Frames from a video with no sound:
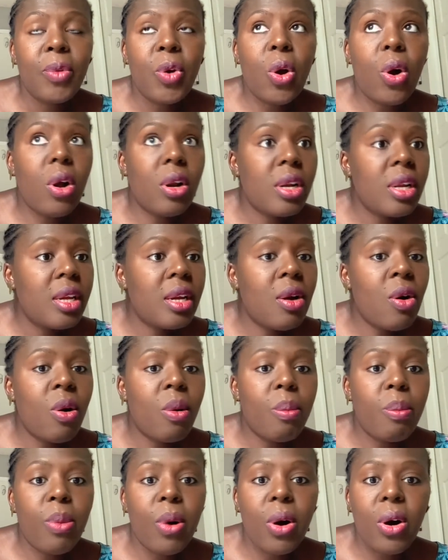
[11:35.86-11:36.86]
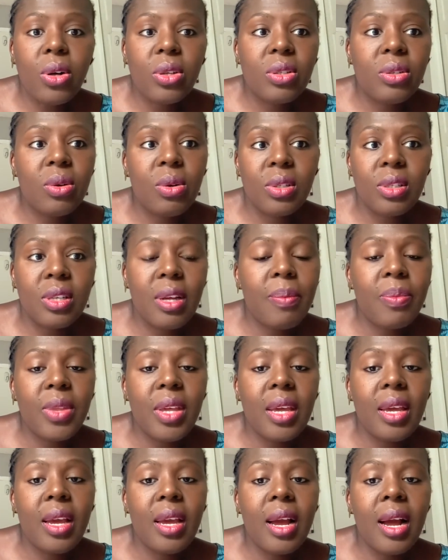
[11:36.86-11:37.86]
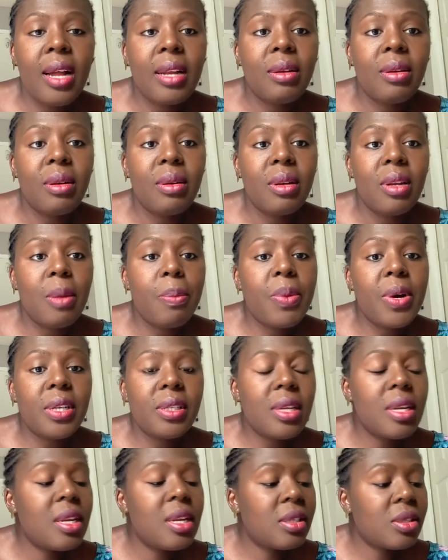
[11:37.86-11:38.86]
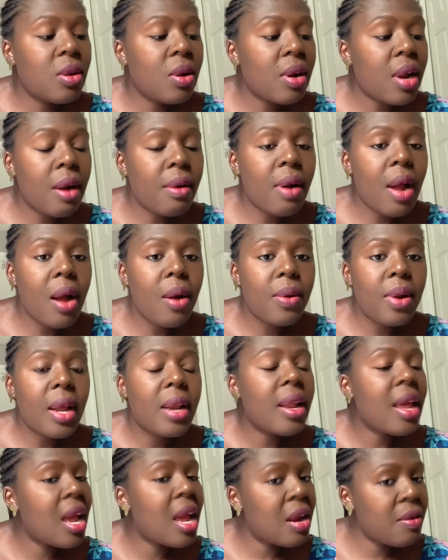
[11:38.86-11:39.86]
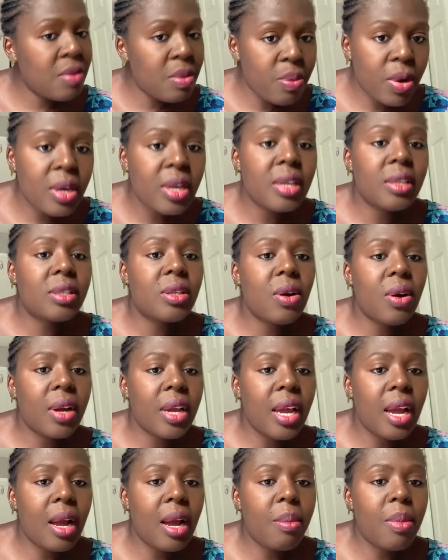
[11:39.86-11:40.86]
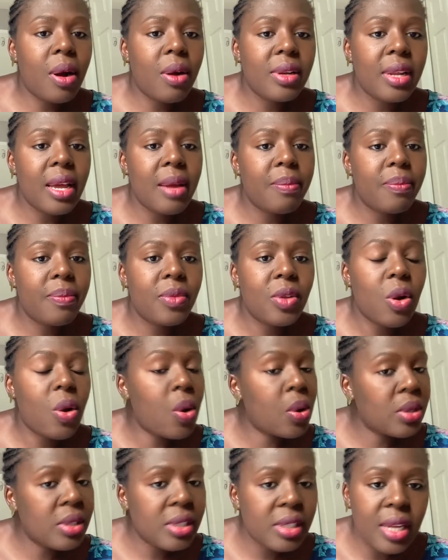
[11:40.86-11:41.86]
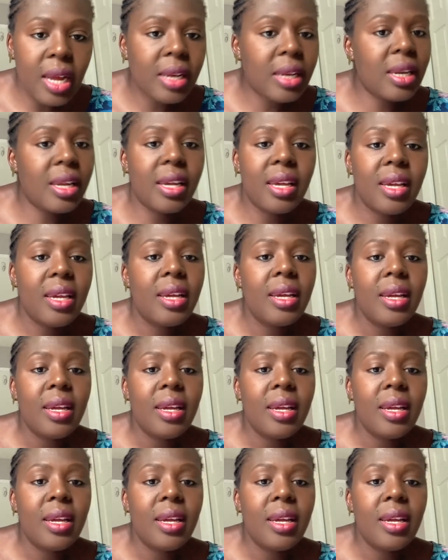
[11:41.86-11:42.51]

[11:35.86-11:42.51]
colleague or boss or something, and the person is not around and everybody is talking about them constantly.